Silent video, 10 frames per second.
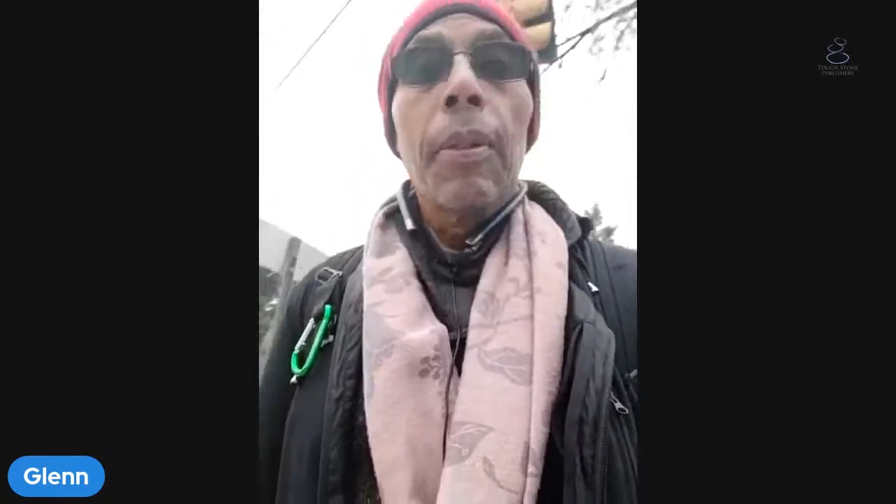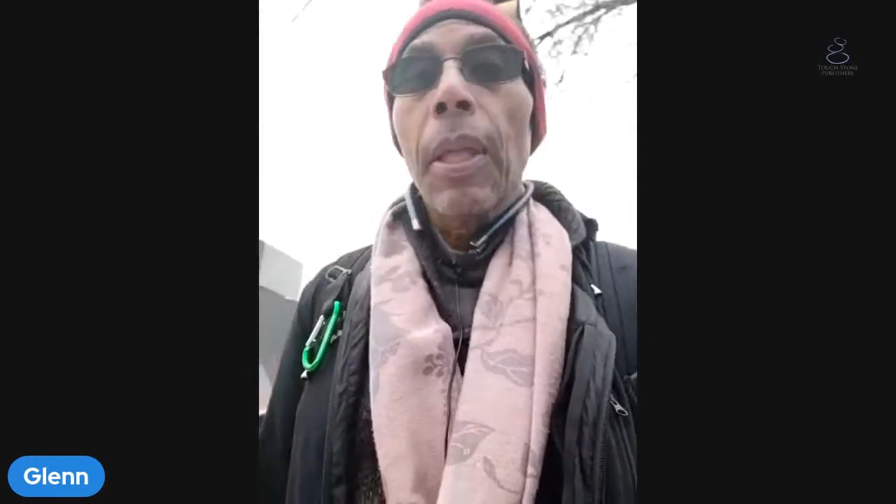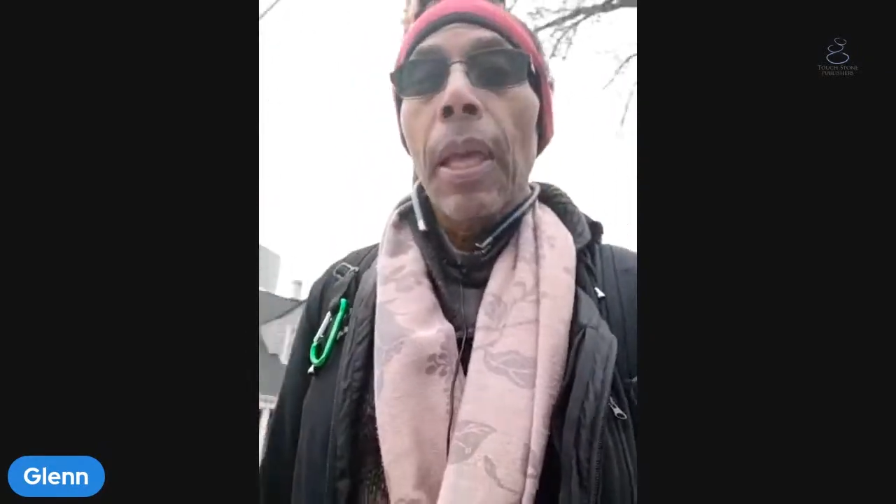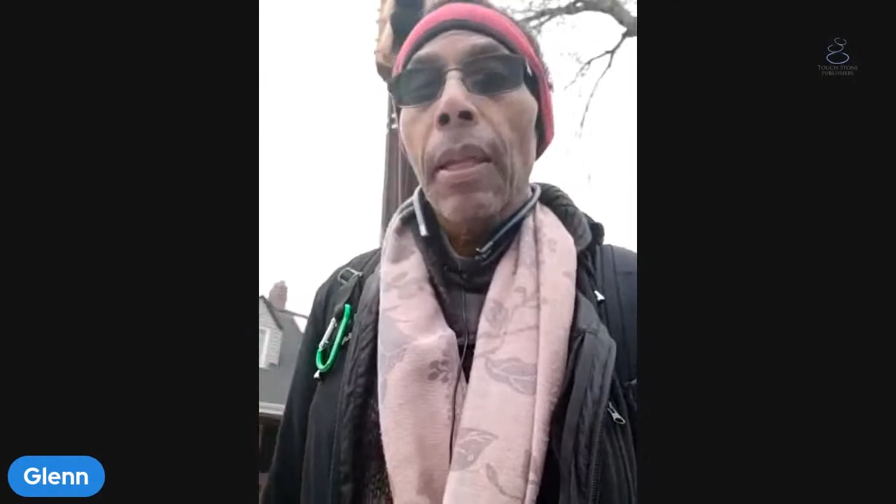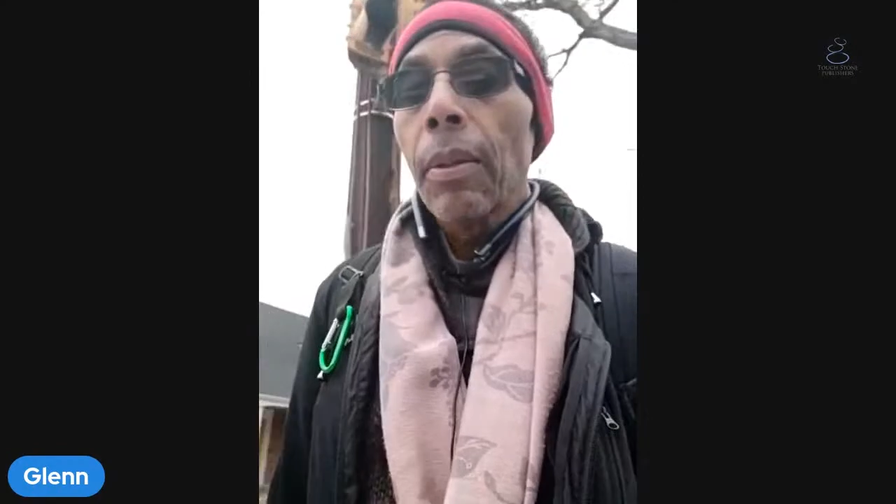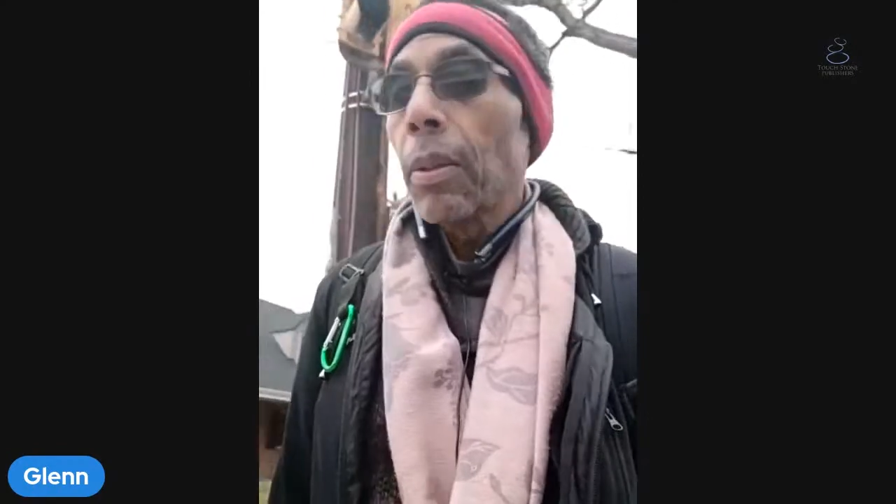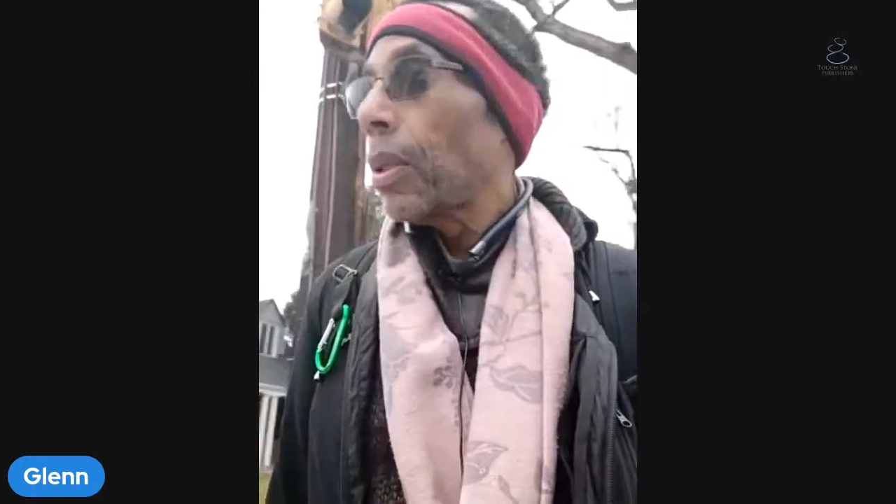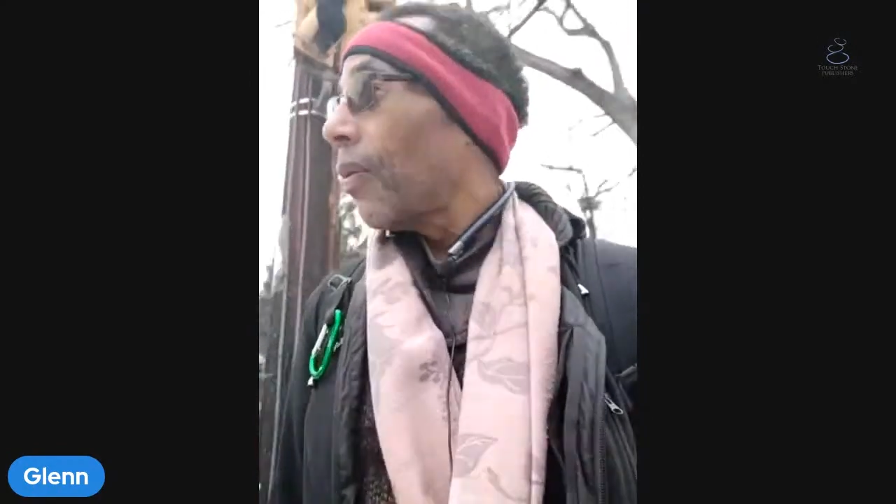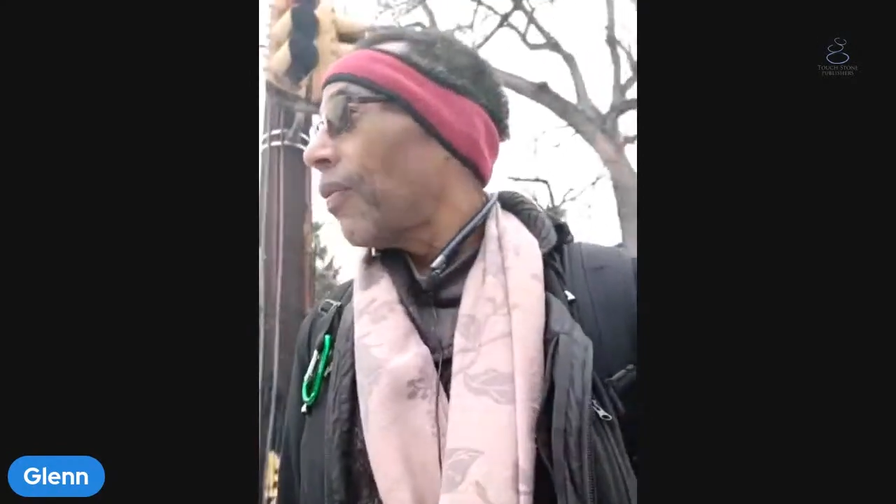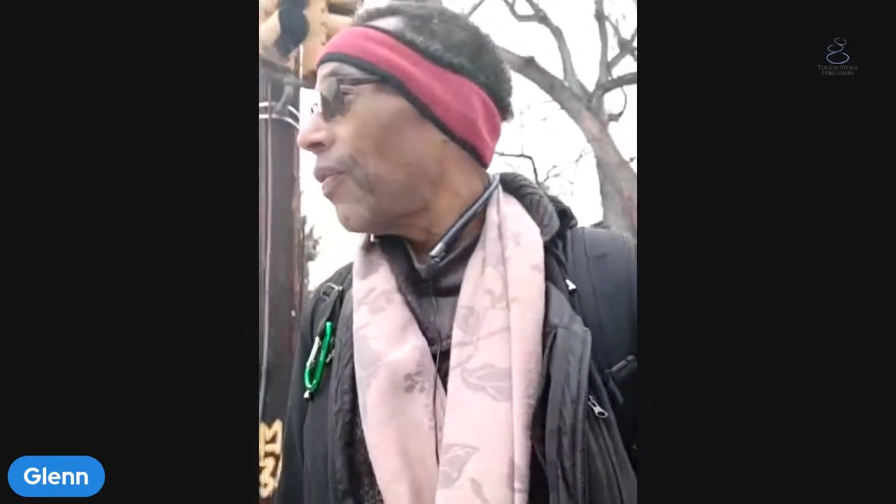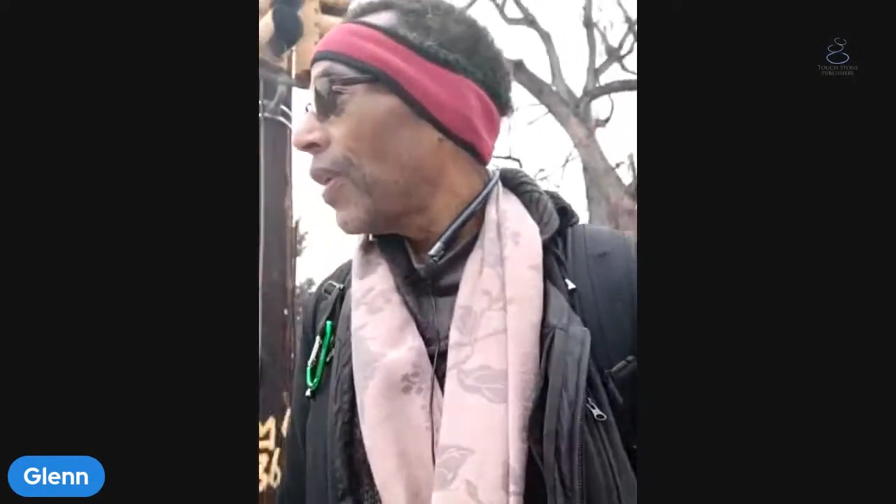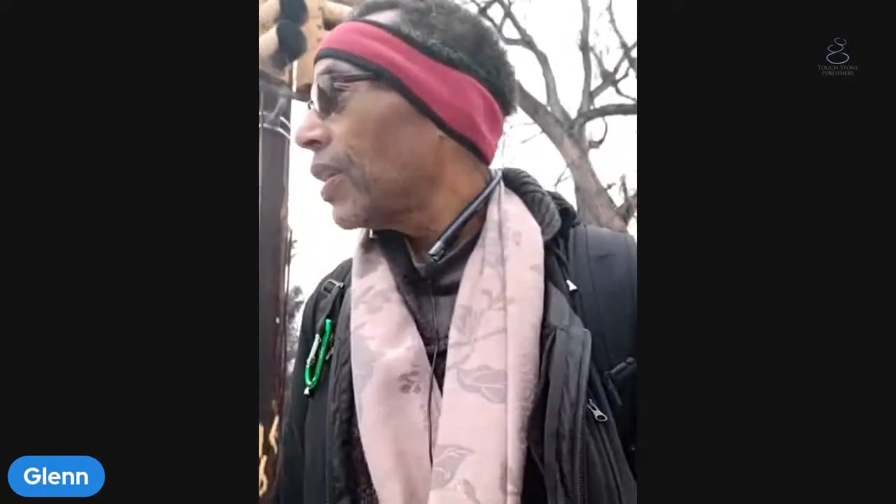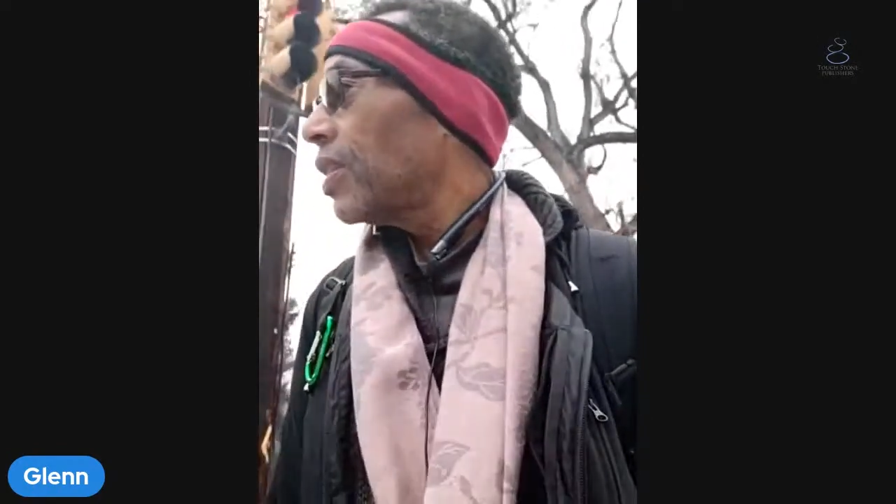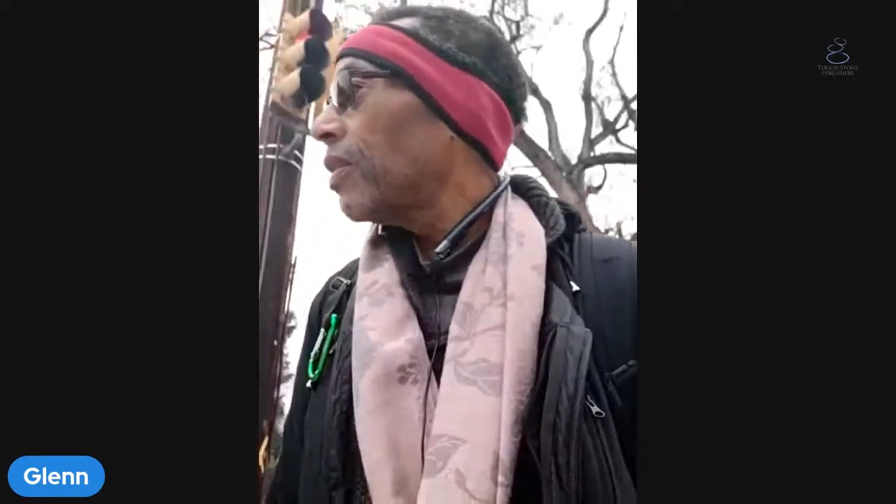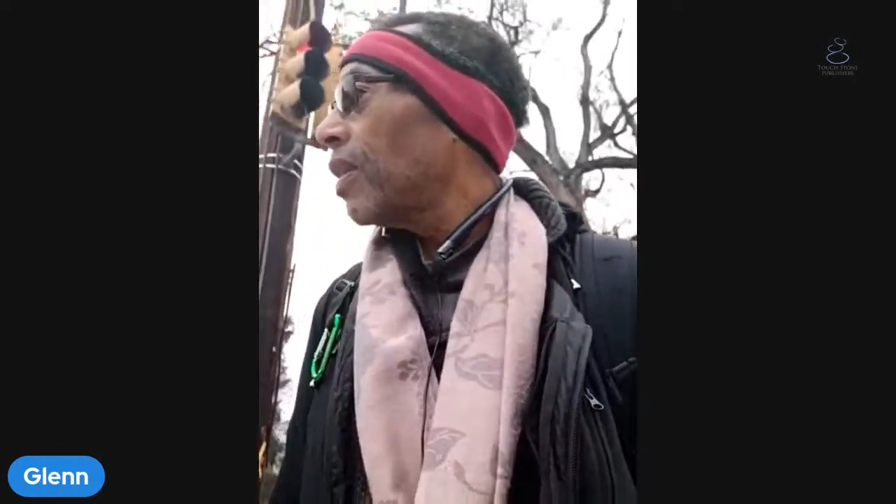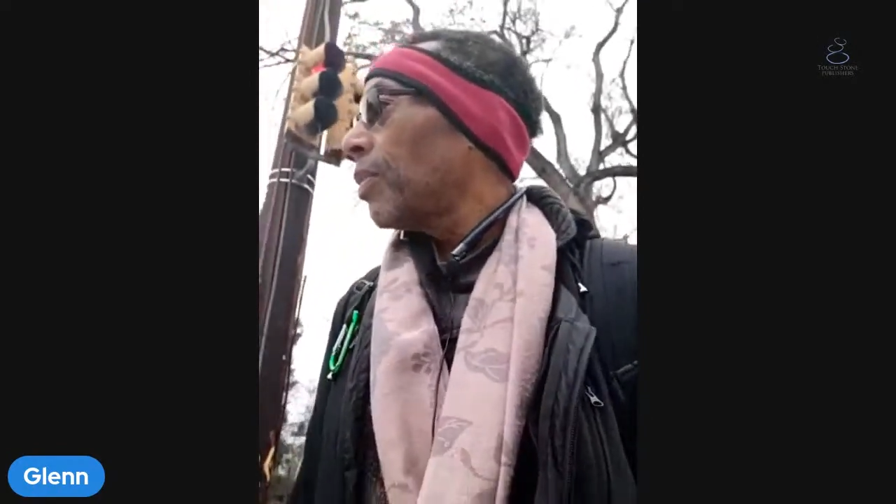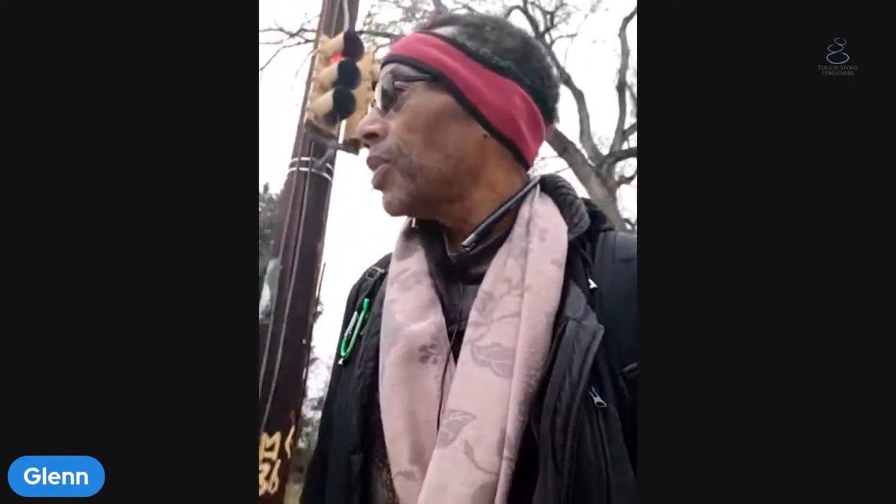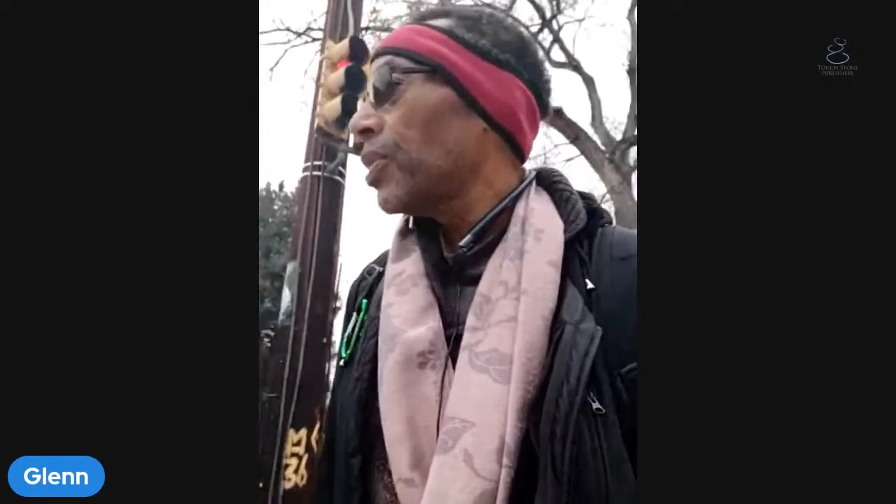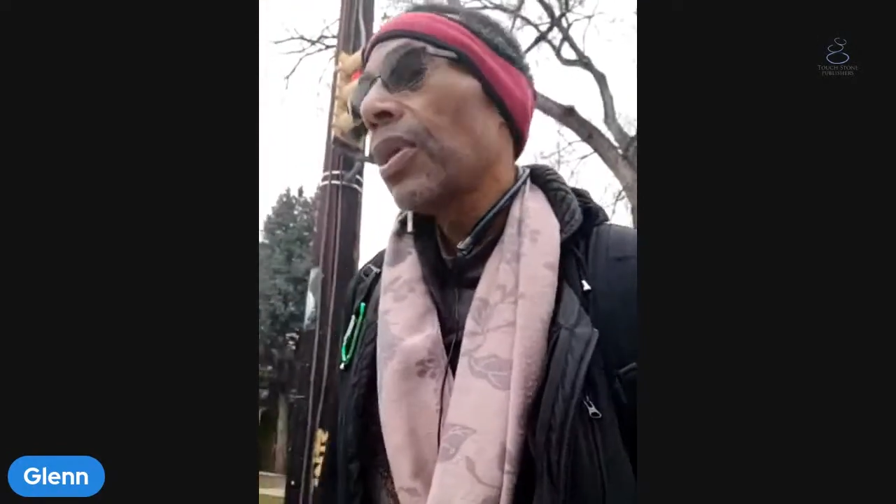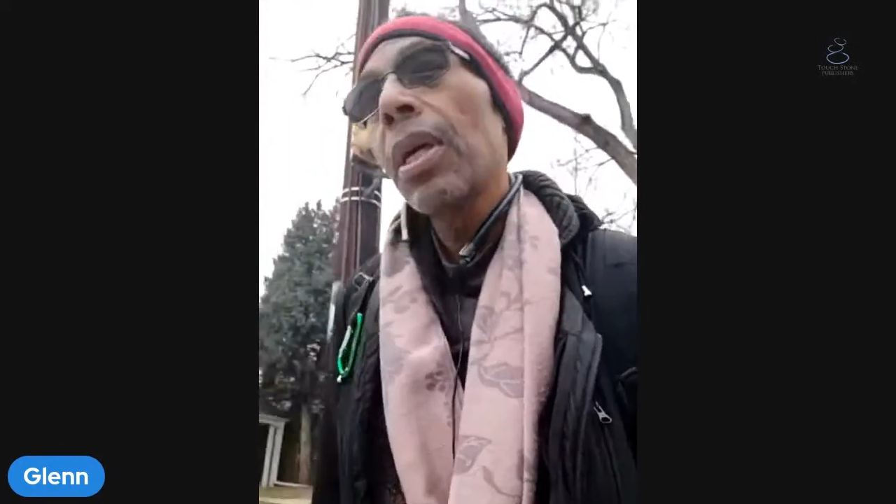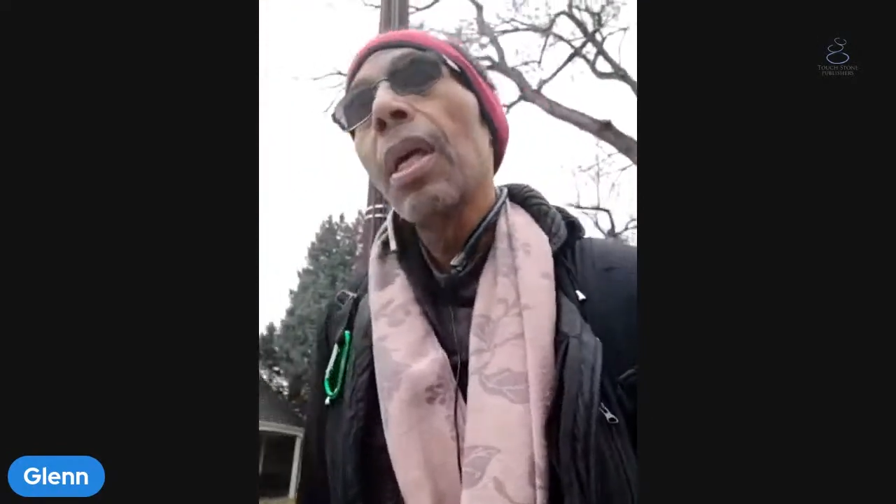Okay? Don't fudge the numbers,